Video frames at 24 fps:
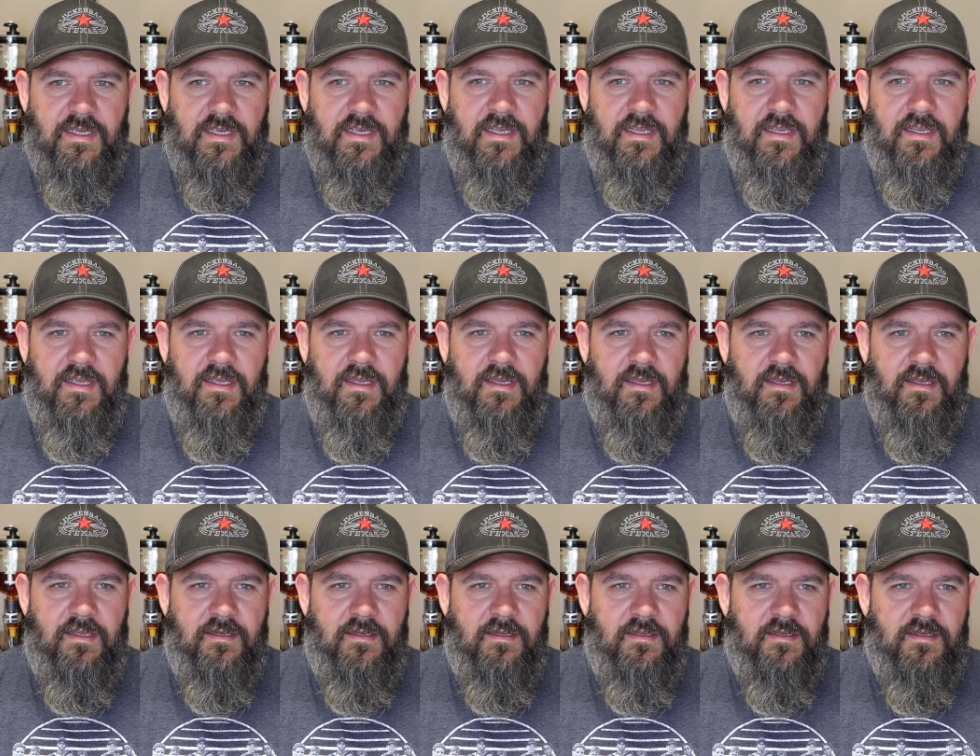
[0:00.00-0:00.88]

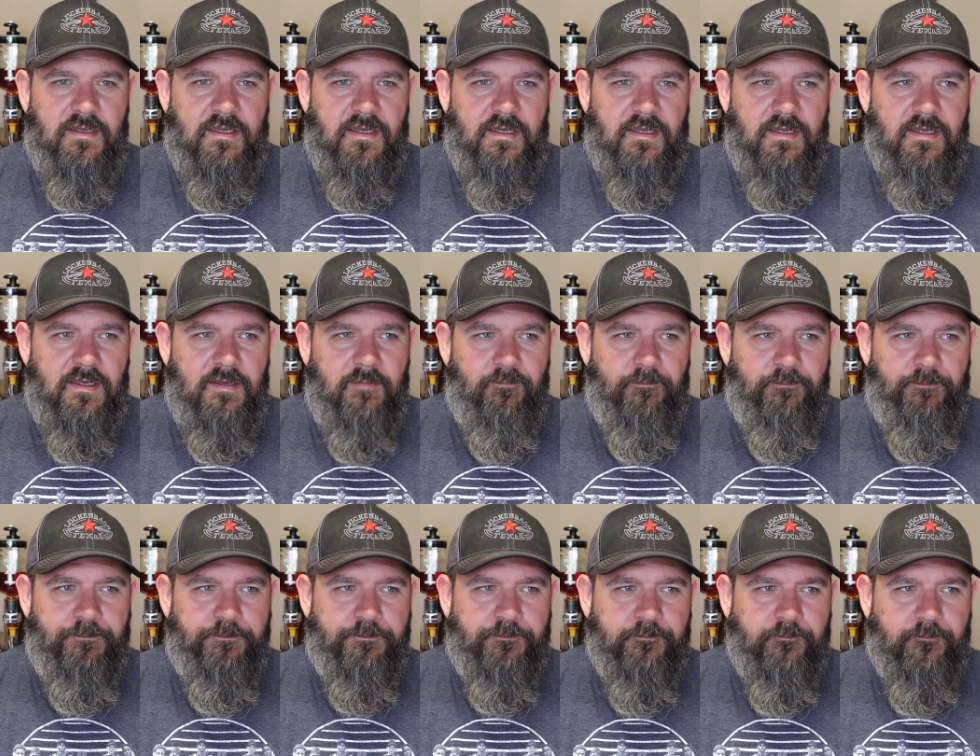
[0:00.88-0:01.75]
And
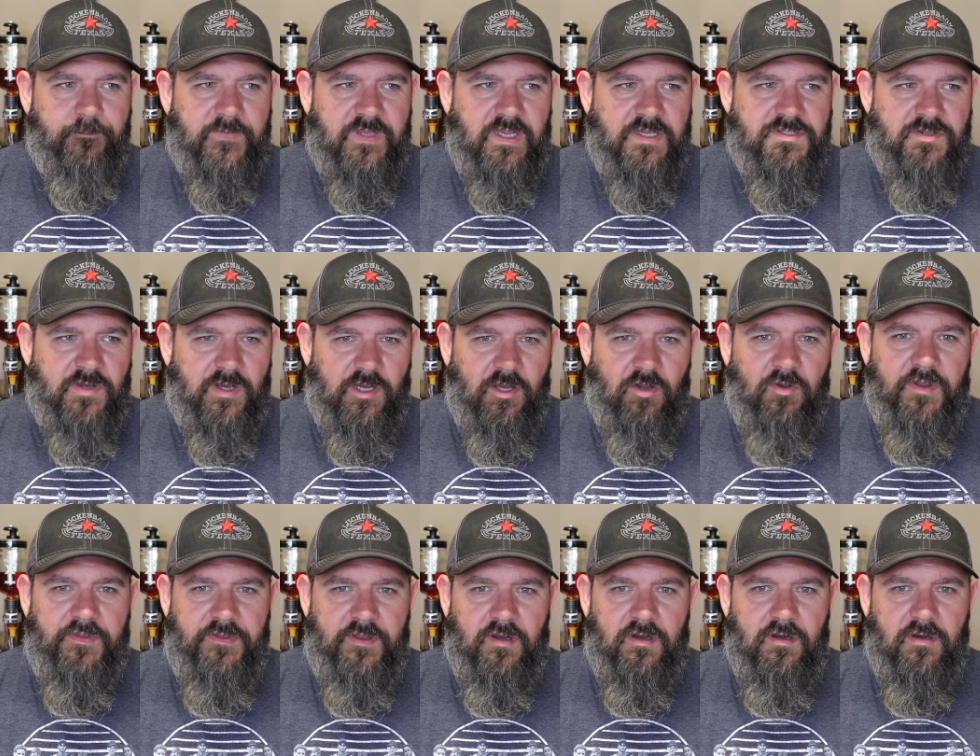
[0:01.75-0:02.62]
um, so I go
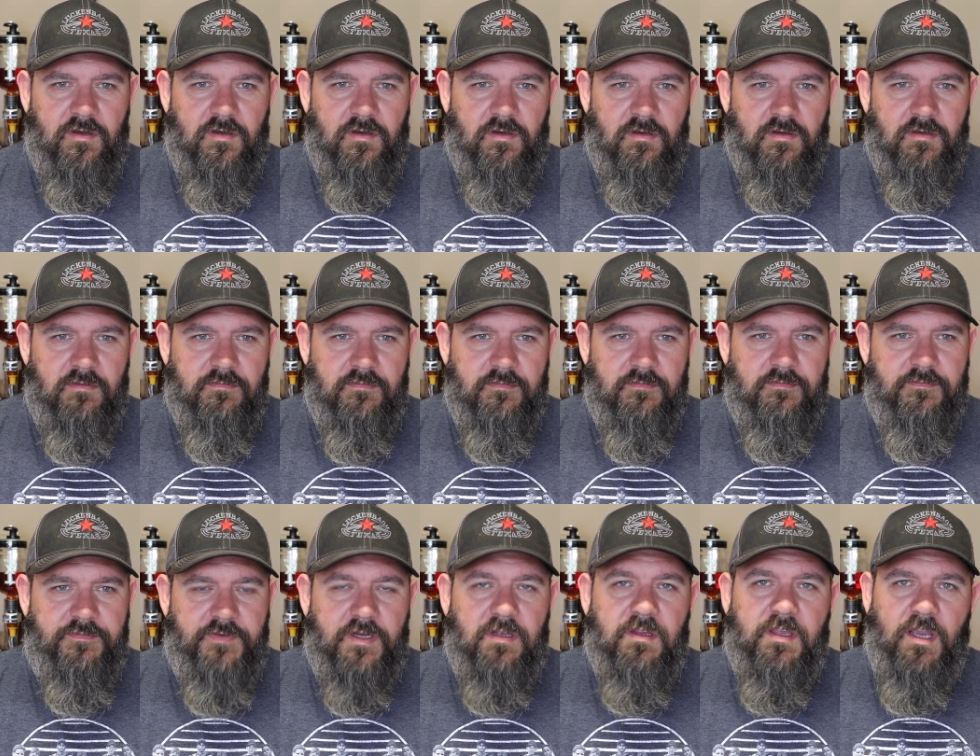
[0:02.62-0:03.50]
in there
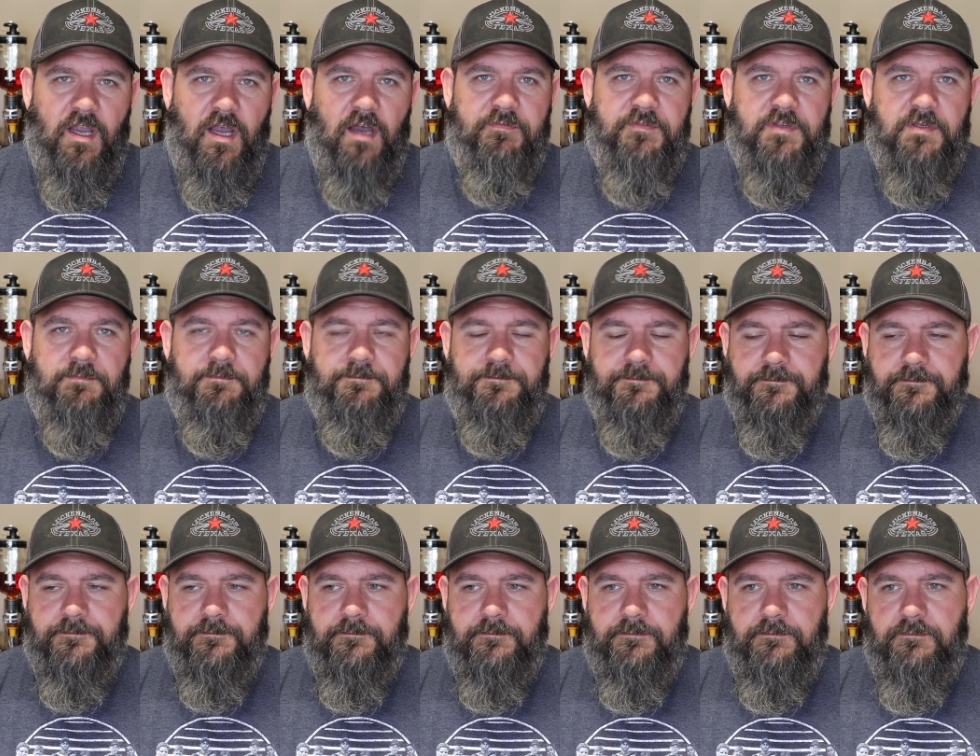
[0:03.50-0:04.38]
fairly often
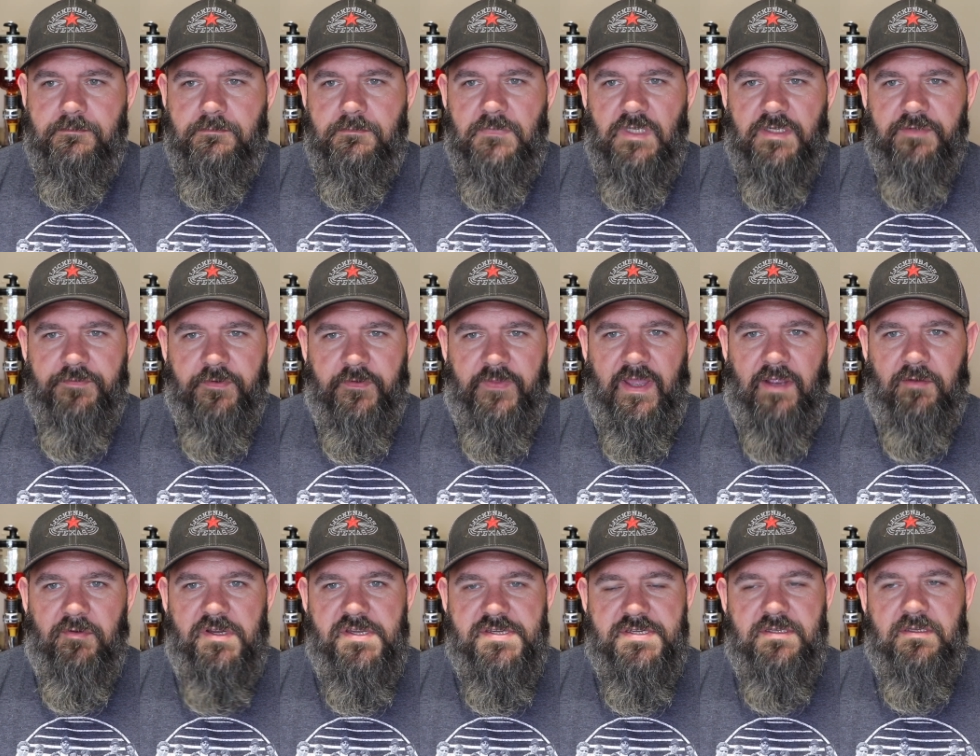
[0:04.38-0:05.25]
for
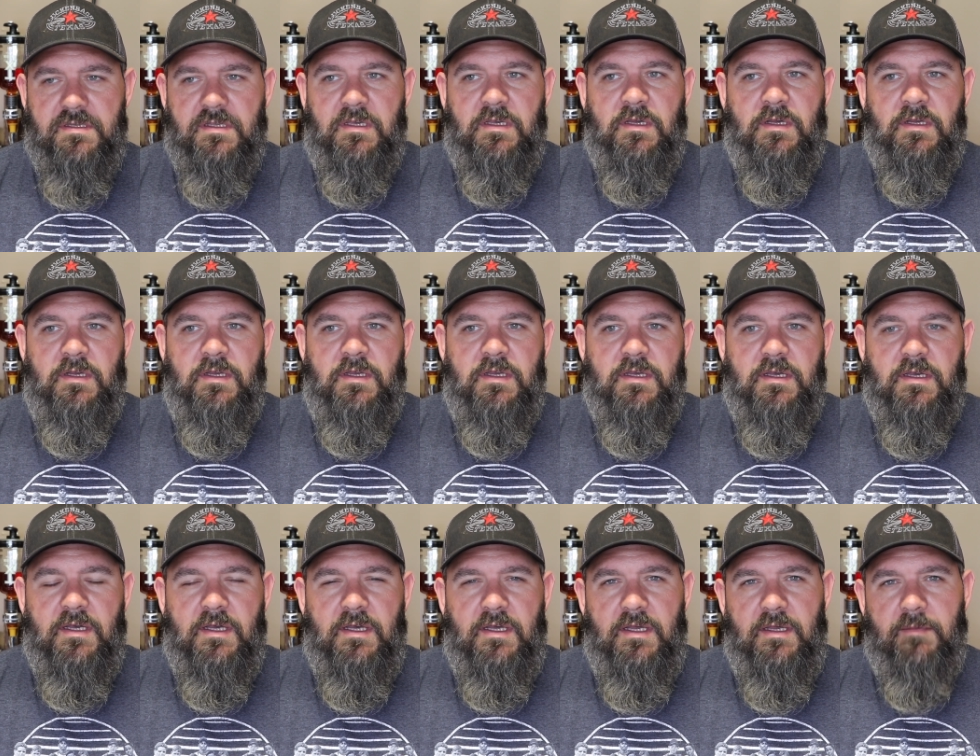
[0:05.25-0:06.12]
that reason.
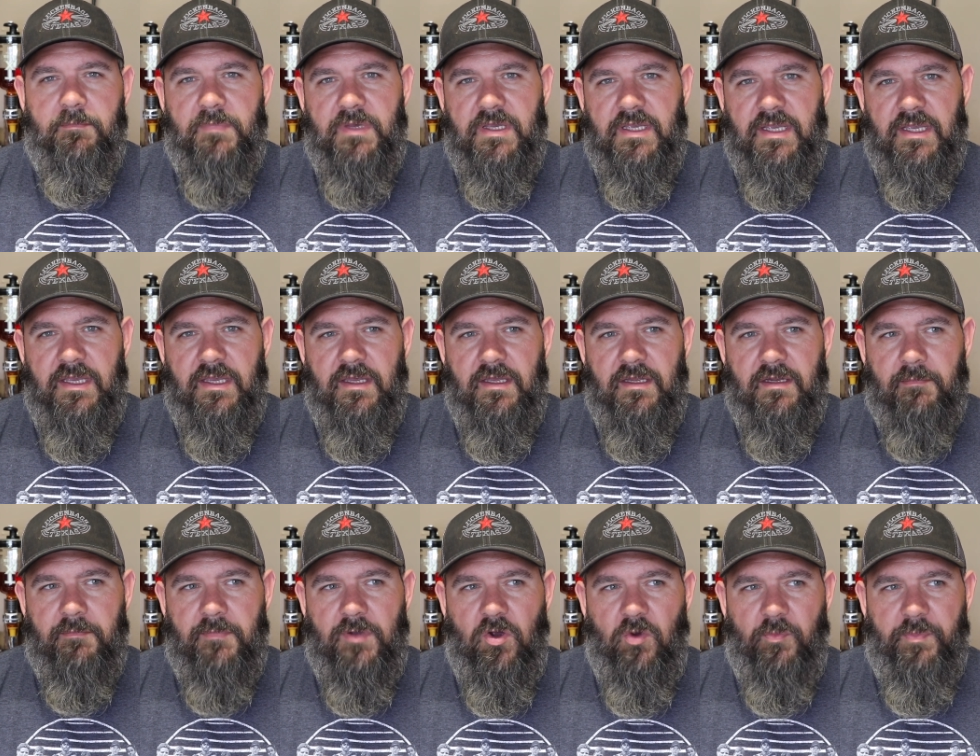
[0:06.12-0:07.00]
Um, and
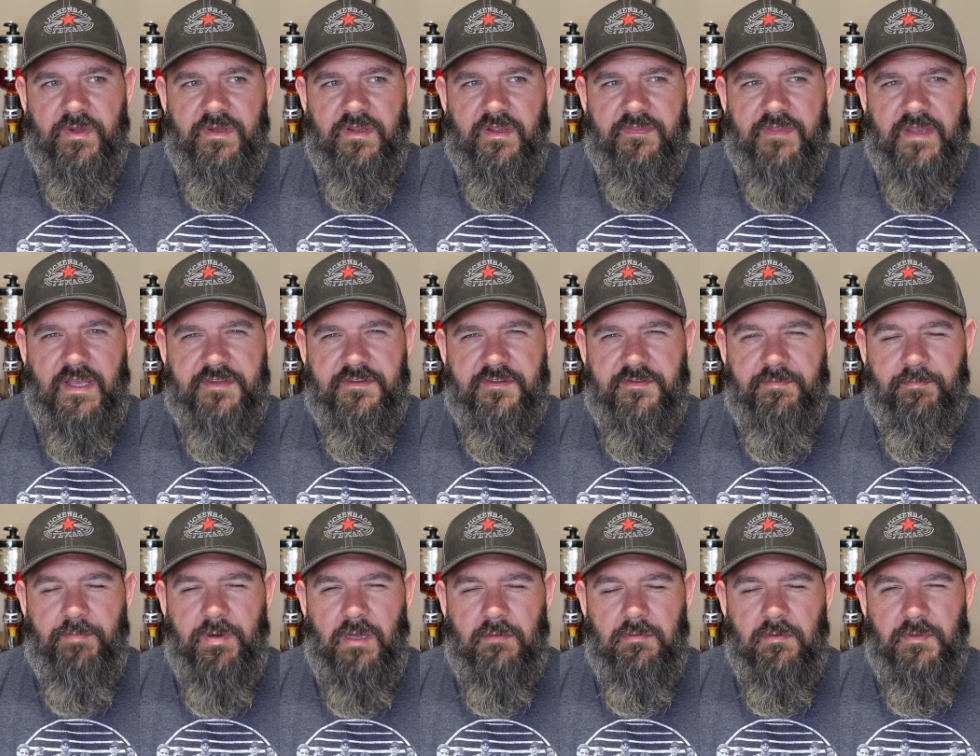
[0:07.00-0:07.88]
I'm hoping that that's
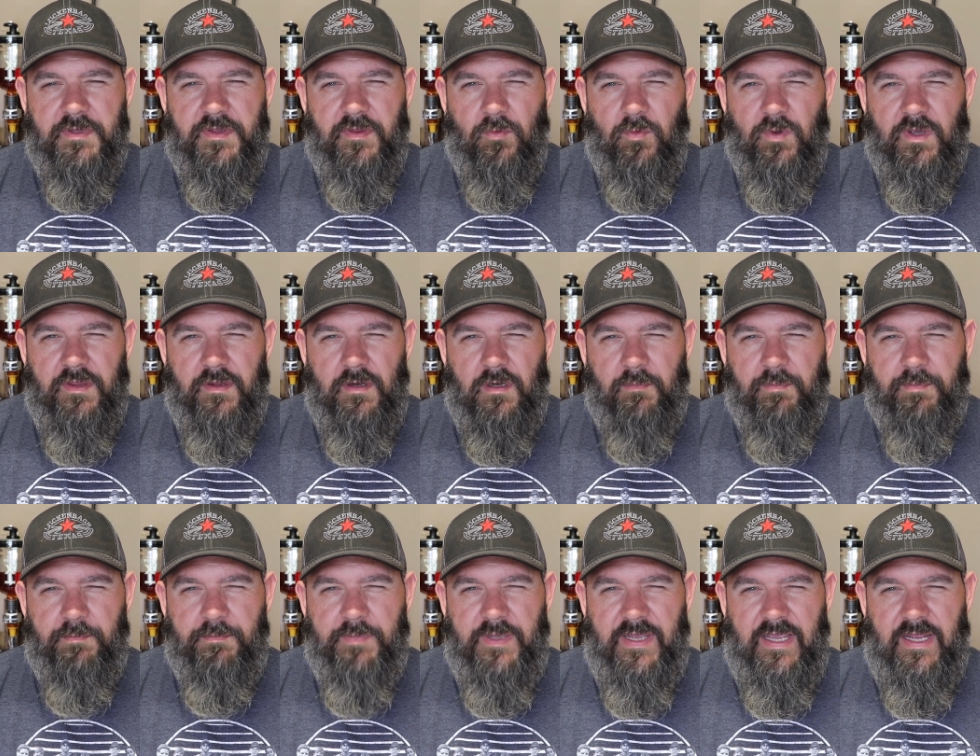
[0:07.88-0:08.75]
probably the way that'll
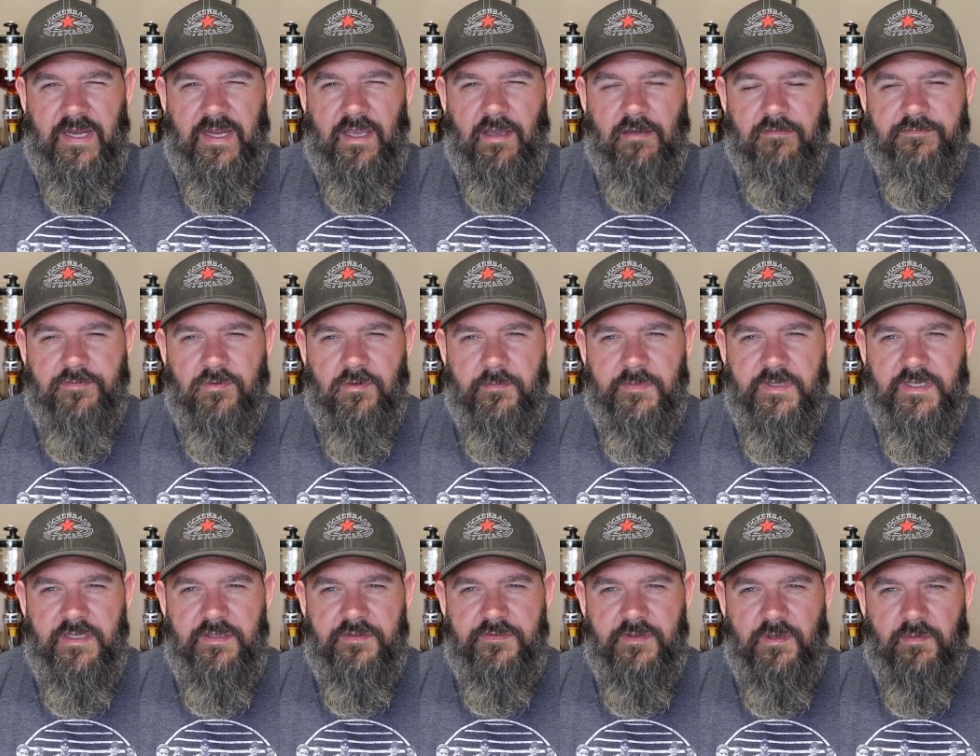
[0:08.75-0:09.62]
pan out for me
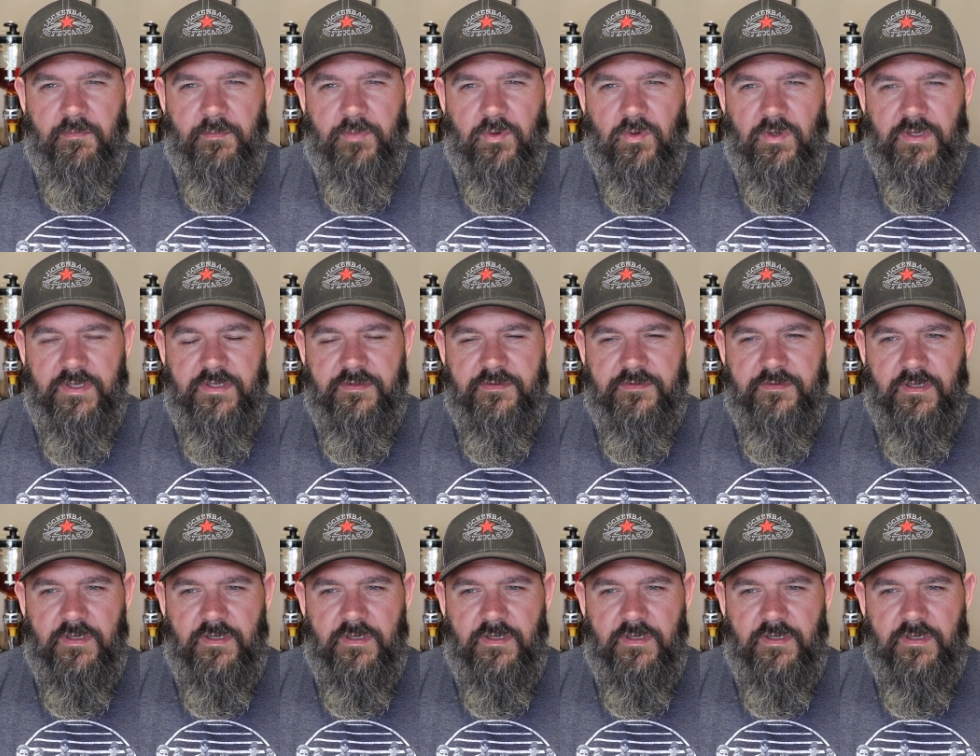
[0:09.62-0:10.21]
at some point.